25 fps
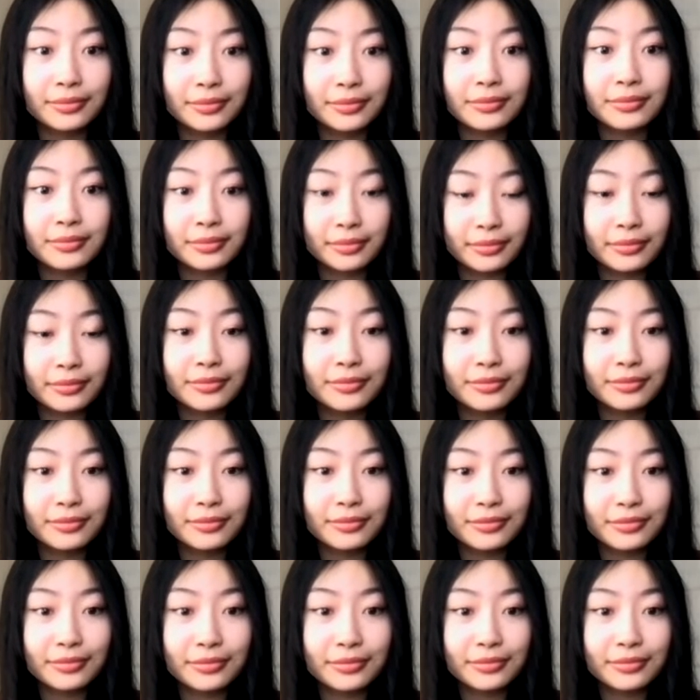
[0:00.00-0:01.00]

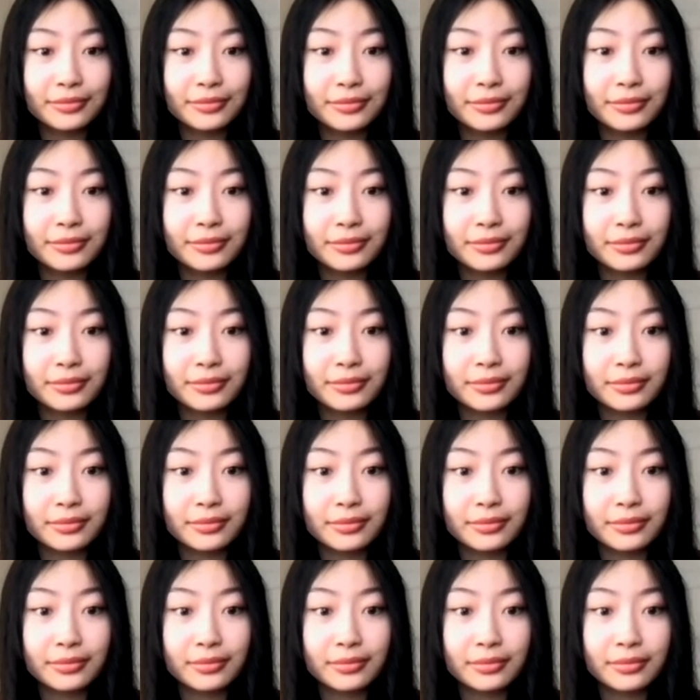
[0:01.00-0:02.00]

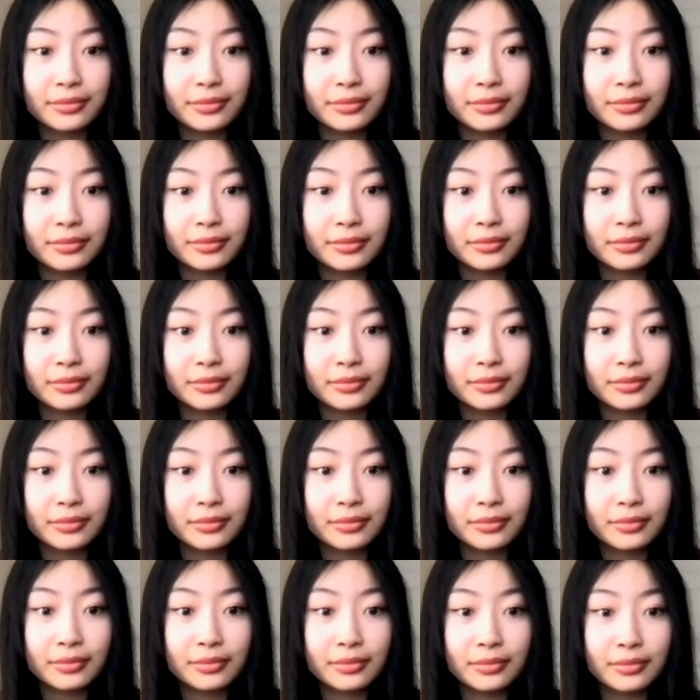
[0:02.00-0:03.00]

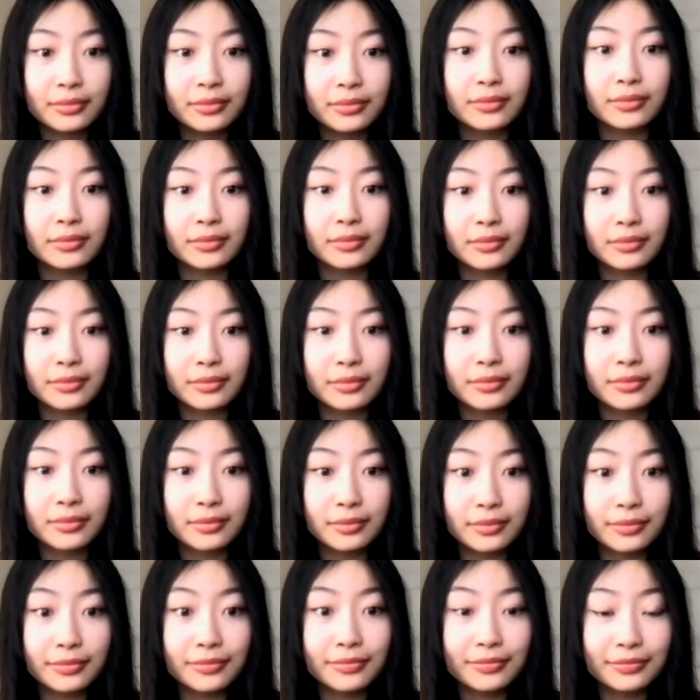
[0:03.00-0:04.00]

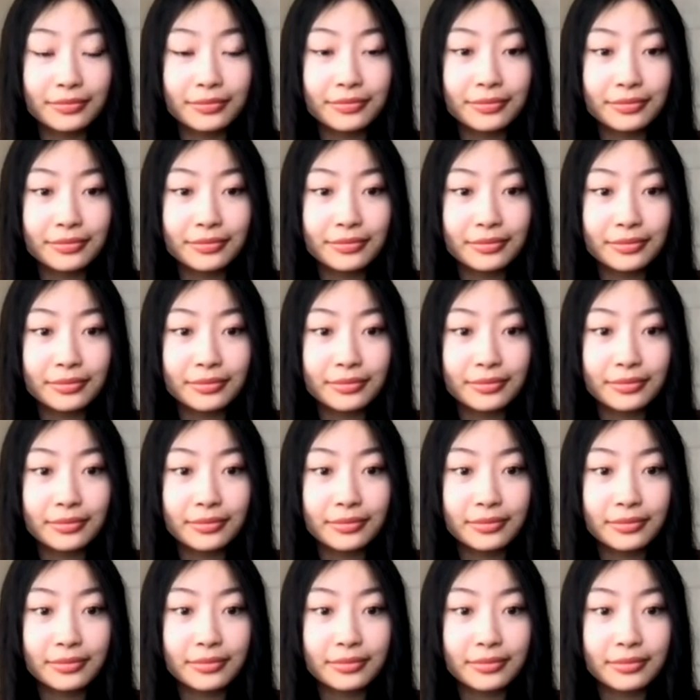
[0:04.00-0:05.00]

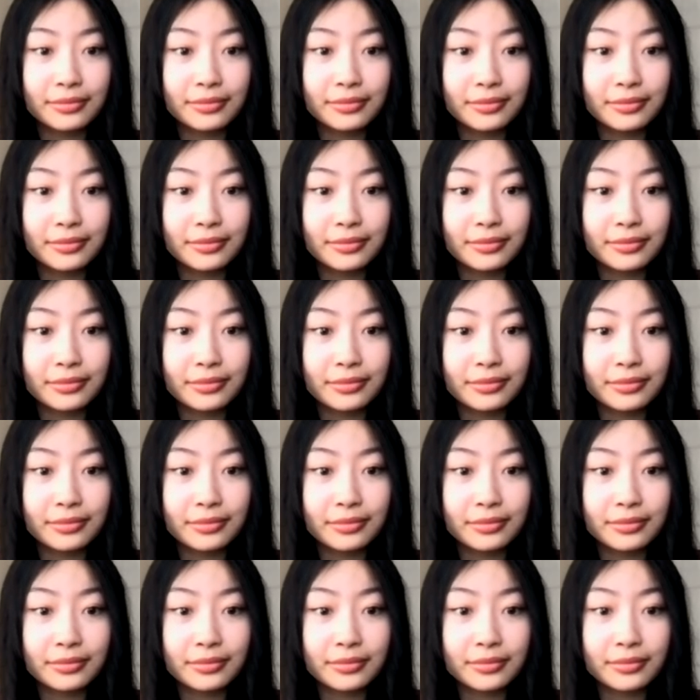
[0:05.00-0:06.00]

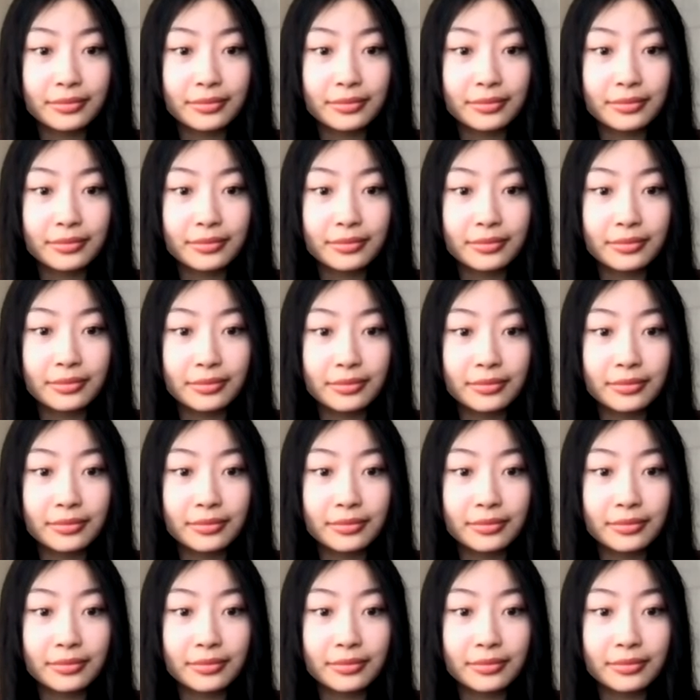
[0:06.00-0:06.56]
(silent)